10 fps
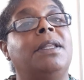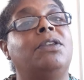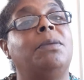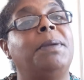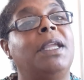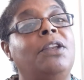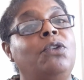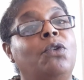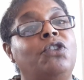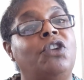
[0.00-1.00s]
to begin
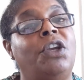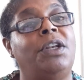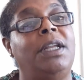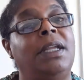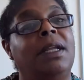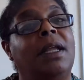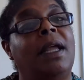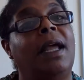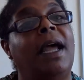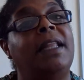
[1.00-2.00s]
your journey,
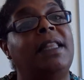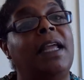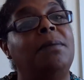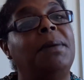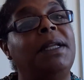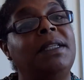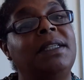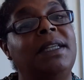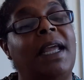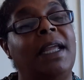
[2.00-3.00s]
and then please
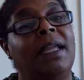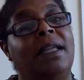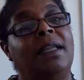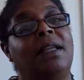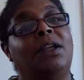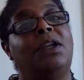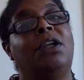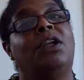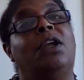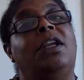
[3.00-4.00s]
stay
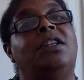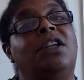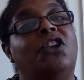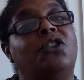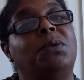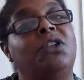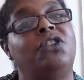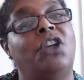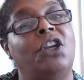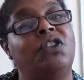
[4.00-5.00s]
in touch with the
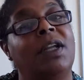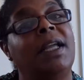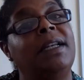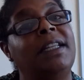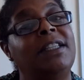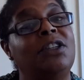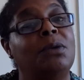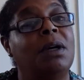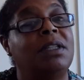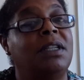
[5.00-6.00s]
church and listen
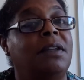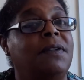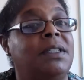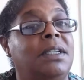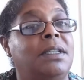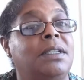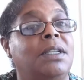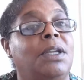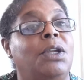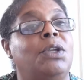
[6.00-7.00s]
to our services
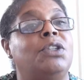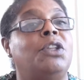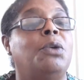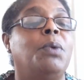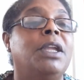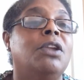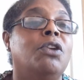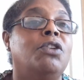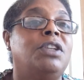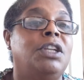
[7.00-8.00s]
so that we can
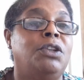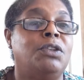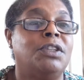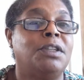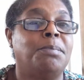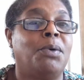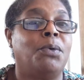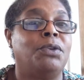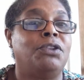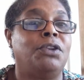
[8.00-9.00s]
continue to
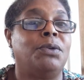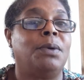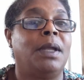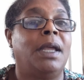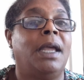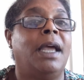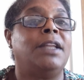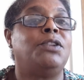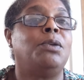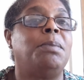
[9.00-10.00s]
support you
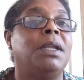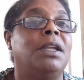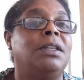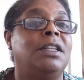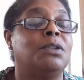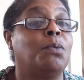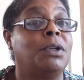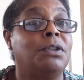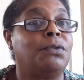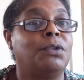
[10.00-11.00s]
as you begin this
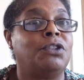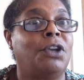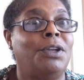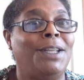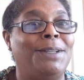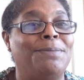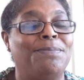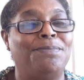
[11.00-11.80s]
wonderful journey."